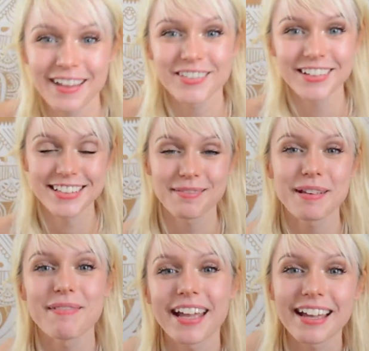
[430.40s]
I'm going to
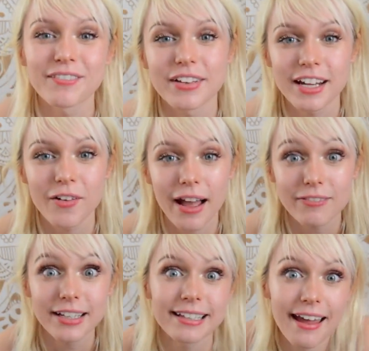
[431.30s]
be making a video
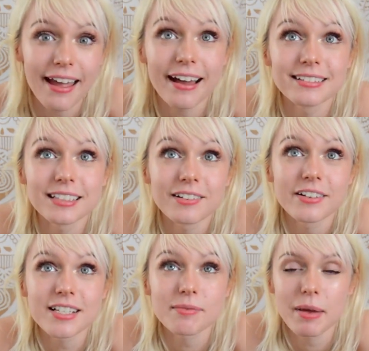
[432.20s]
every day until
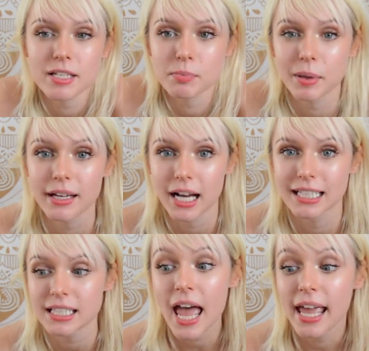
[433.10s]
Christmas
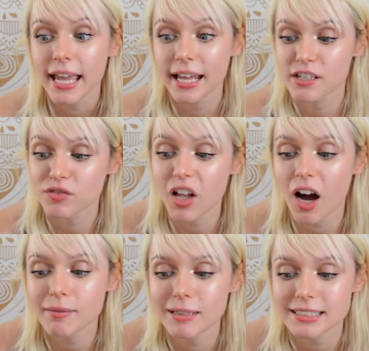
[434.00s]
because it is
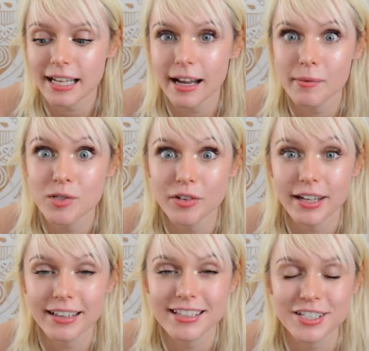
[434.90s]
Vlogmas and I'm
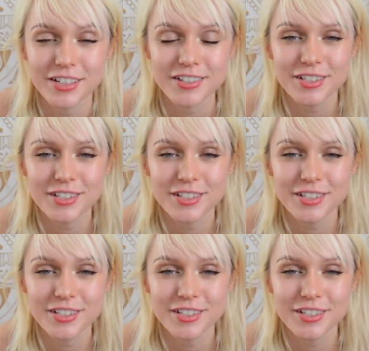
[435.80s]
doing it this year.